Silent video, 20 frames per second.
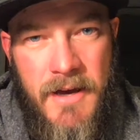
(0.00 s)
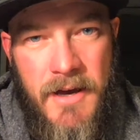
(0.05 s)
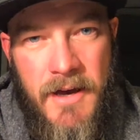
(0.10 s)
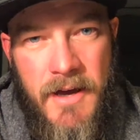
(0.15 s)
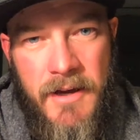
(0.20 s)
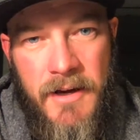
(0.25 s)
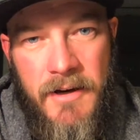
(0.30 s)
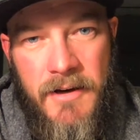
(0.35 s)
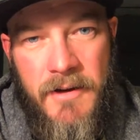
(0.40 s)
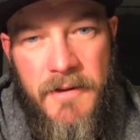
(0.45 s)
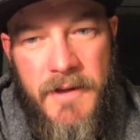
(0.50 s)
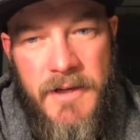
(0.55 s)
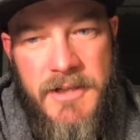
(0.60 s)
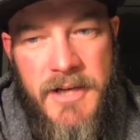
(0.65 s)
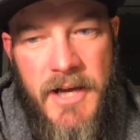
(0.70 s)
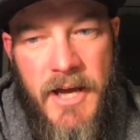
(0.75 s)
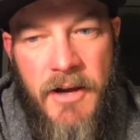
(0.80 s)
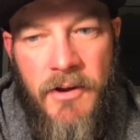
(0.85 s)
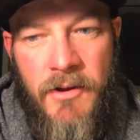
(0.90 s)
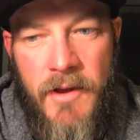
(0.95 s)
here on the
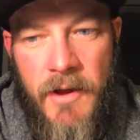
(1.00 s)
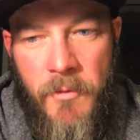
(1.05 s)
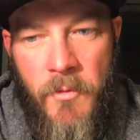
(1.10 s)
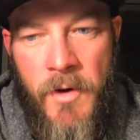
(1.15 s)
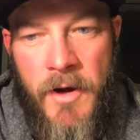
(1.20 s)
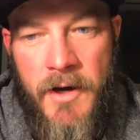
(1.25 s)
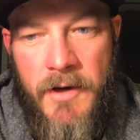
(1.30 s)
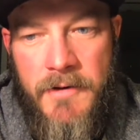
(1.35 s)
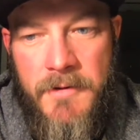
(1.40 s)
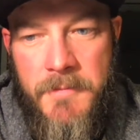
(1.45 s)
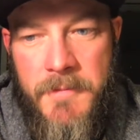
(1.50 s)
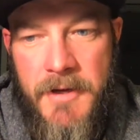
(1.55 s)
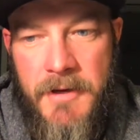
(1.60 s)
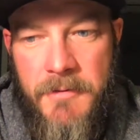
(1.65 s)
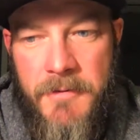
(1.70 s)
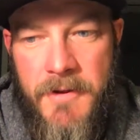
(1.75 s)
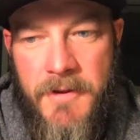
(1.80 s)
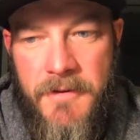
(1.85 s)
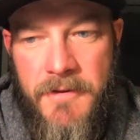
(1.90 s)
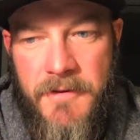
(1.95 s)
channel, I want it to be
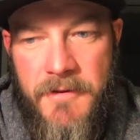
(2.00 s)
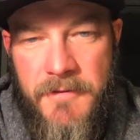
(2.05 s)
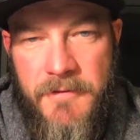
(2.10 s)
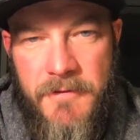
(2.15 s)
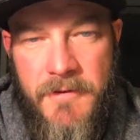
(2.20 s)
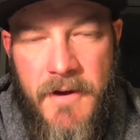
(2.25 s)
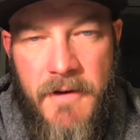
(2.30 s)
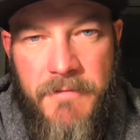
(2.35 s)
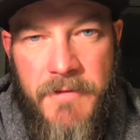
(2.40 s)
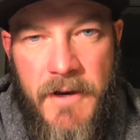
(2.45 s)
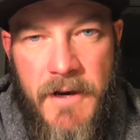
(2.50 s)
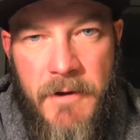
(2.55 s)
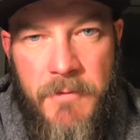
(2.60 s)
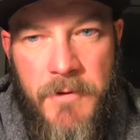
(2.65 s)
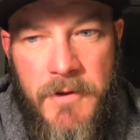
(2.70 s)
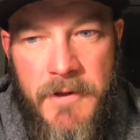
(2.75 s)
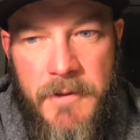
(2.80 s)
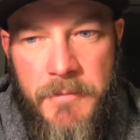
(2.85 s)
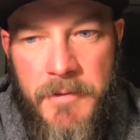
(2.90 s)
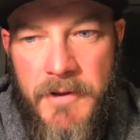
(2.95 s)
with stuff that I
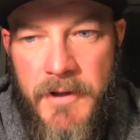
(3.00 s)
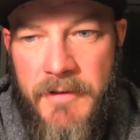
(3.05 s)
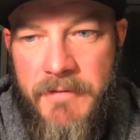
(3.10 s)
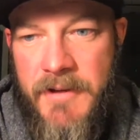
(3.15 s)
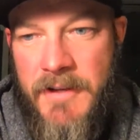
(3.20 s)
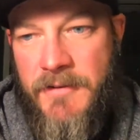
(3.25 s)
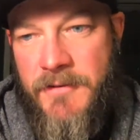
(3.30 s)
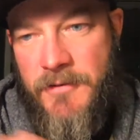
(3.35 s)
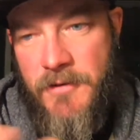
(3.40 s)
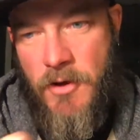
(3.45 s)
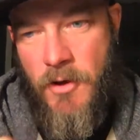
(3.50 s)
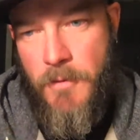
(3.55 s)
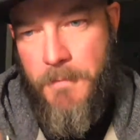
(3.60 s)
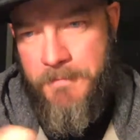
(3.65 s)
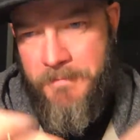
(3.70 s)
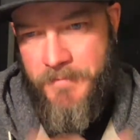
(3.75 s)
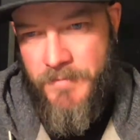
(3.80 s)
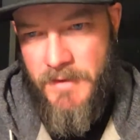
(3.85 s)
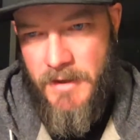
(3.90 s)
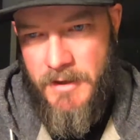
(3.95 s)
really believe in. So
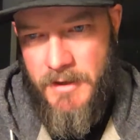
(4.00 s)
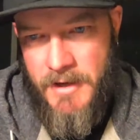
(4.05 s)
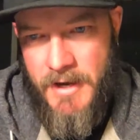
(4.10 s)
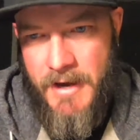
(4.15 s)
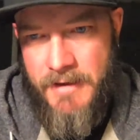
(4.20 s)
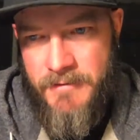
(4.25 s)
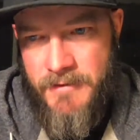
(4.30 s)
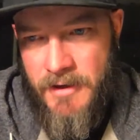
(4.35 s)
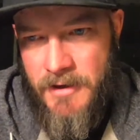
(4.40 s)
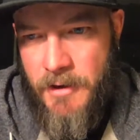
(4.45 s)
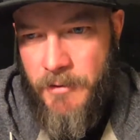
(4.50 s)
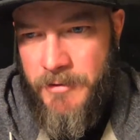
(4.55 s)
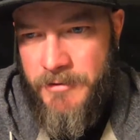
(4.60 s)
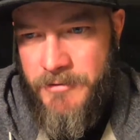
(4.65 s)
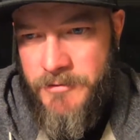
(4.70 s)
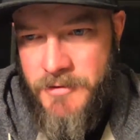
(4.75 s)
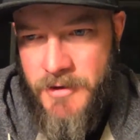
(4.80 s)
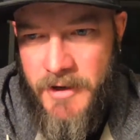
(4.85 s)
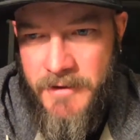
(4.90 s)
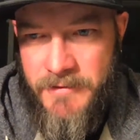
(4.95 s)
you guys can
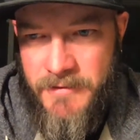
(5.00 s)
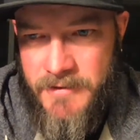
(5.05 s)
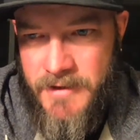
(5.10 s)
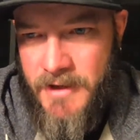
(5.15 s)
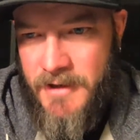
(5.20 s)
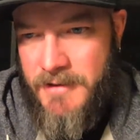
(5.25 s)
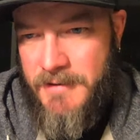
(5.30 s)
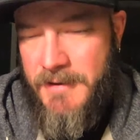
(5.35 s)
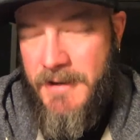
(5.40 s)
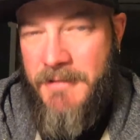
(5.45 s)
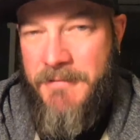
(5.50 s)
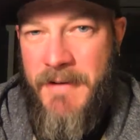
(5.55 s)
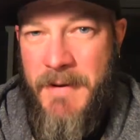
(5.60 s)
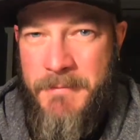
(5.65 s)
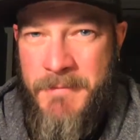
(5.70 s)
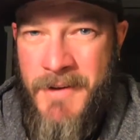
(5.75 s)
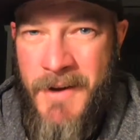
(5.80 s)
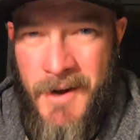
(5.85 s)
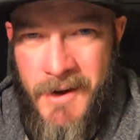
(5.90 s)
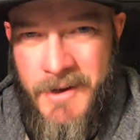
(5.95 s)
always trust that if
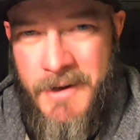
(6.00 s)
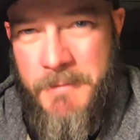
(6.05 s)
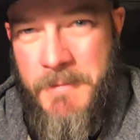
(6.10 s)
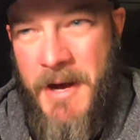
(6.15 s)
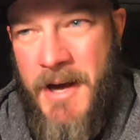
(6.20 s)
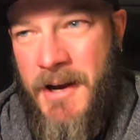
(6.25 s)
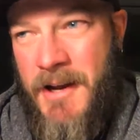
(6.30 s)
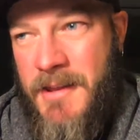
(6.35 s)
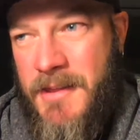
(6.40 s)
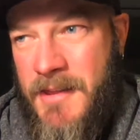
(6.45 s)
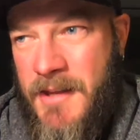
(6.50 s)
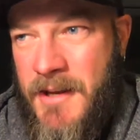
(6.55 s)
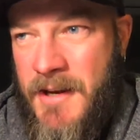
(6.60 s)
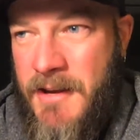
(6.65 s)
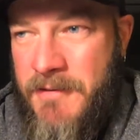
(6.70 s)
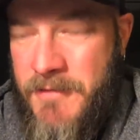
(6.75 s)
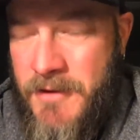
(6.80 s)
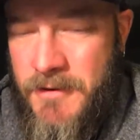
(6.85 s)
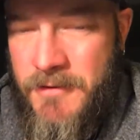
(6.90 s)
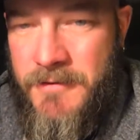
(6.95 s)
I'm talking about it, then
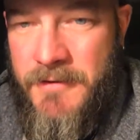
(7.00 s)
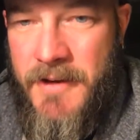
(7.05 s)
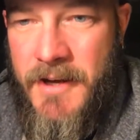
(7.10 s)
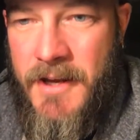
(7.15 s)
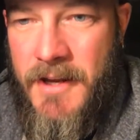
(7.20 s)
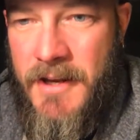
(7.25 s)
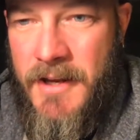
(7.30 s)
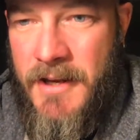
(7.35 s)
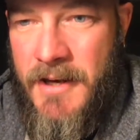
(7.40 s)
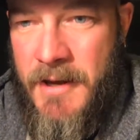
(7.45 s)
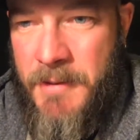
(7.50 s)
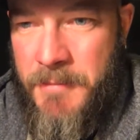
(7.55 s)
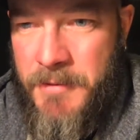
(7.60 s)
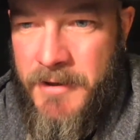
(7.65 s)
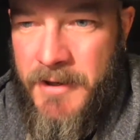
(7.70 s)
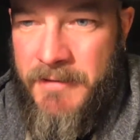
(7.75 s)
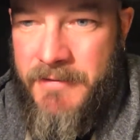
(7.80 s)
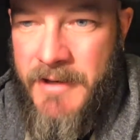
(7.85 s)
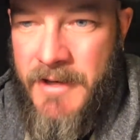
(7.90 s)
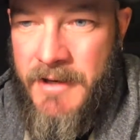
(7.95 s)
I've used it and I
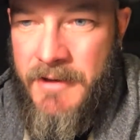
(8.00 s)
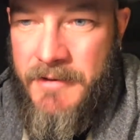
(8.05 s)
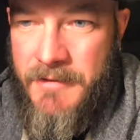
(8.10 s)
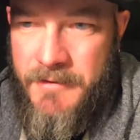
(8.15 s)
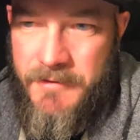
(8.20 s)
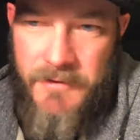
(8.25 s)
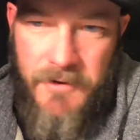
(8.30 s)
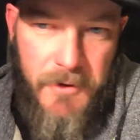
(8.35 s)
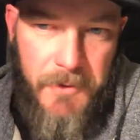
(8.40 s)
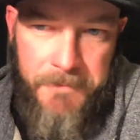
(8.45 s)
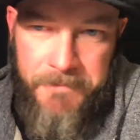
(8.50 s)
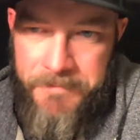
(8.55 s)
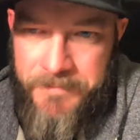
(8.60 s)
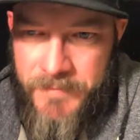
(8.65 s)
believe in it. So